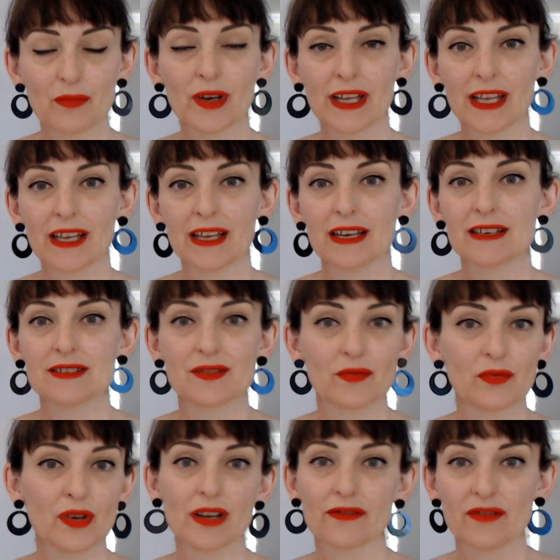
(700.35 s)
bringing it into
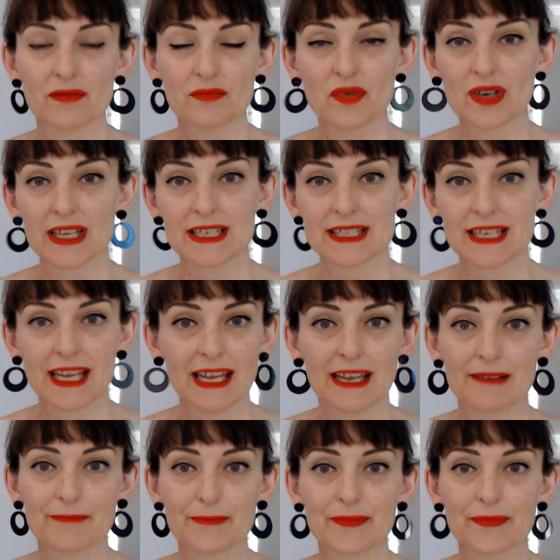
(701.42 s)
work for morning tea.